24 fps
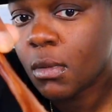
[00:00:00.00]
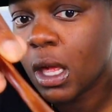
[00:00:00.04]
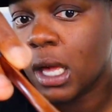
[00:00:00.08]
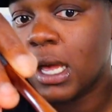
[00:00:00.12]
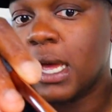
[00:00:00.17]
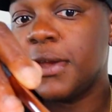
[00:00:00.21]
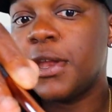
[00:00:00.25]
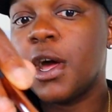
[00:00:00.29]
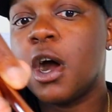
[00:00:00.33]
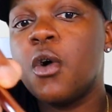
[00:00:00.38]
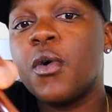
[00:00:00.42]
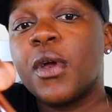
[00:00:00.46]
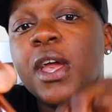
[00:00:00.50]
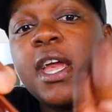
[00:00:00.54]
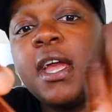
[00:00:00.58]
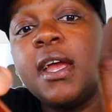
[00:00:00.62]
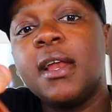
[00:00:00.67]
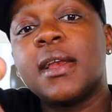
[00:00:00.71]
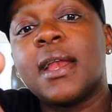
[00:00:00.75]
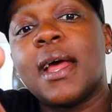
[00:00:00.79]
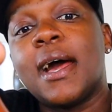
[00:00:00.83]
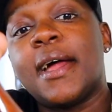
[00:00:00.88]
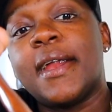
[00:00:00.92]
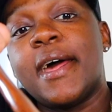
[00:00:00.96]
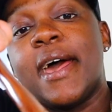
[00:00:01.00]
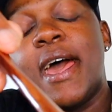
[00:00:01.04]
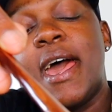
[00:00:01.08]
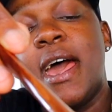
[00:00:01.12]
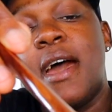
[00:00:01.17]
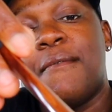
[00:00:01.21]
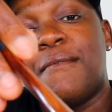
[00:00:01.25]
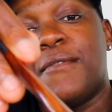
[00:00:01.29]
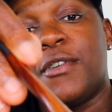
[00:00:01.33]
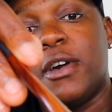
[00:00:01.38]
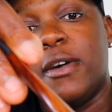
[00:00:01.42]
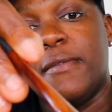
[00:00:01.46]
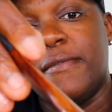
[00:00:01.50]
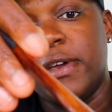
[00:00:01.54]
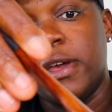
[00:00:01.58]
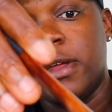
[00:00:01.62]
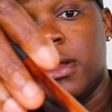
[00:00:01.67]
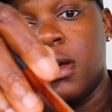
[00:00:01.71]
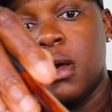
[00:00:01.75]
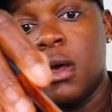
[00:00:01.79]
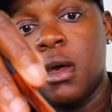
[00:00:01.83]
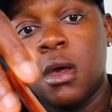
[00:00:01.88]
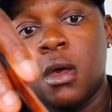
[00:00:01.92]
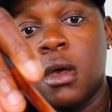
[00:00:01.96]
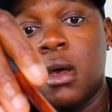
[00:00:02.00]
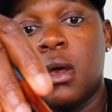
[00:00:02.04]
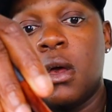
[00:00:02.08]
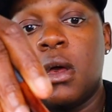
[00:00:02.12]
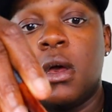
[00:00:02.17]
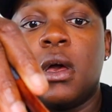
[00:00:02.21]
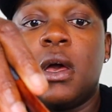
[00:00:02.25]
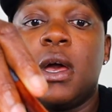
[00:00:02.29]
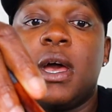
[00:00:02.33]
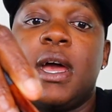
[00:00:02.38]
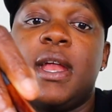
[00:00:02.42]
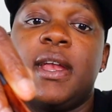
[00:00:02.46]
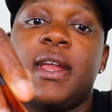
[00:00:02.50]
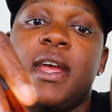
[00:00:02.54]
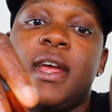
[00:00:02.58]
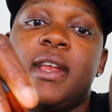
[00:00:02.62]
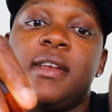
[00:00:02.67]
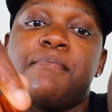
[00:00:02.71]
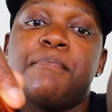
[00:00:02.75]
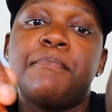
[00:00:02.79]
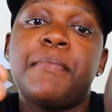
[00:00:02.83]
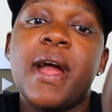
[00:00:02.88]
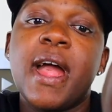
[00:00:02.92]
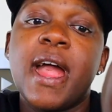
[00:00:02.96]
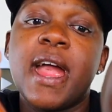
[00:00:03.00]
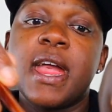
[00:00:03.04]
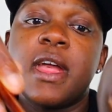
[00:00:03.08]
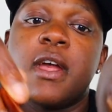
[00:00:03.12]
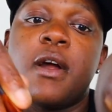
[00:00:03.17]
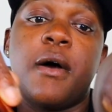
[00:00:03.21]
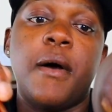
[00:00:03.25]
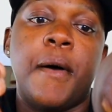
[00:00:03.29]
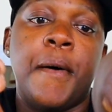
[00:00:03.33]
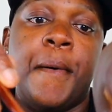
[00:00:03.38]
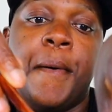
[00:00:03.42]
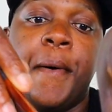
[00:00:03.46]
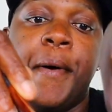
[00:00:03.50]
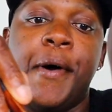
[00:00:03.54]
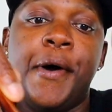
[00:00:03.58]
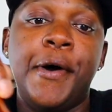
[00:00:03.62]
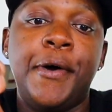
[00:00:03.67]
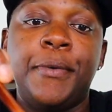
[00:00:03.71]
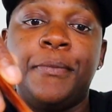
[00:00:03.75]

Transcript: and don't eat not half of it, and then bam!